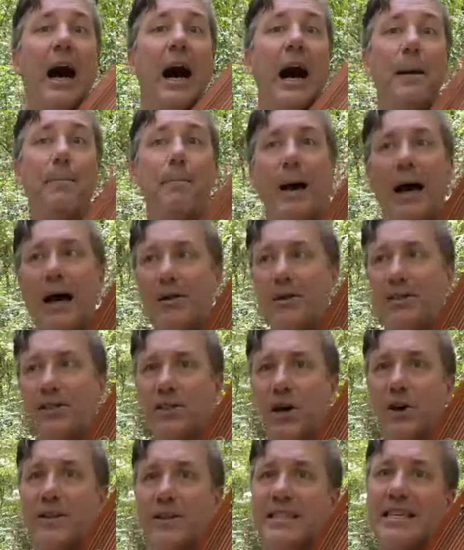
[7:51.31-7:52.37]
I pounced
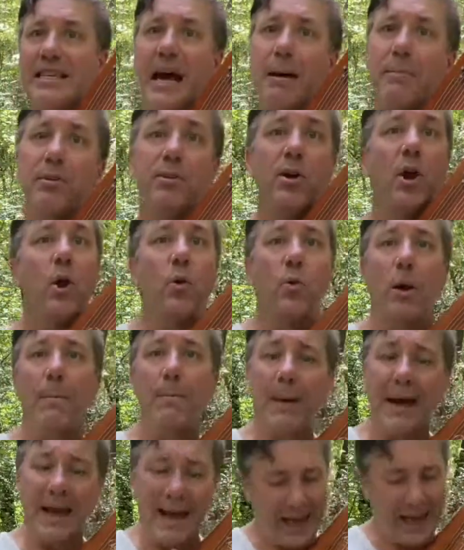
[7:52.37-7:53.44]
on the Sabbath, rubbed
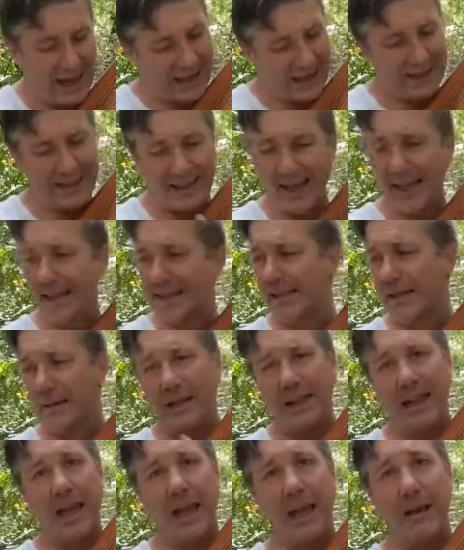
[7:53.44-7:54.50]
my head against the
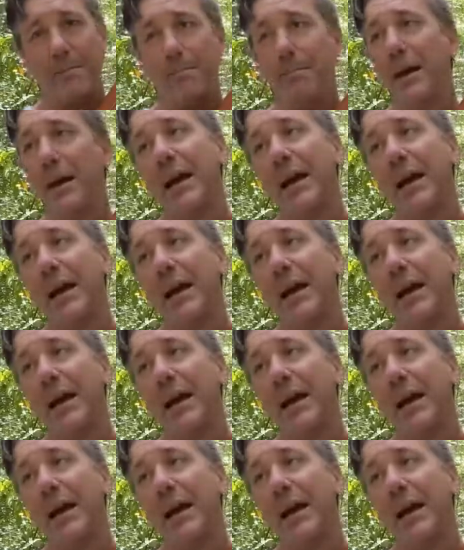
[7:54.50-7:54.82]
lane.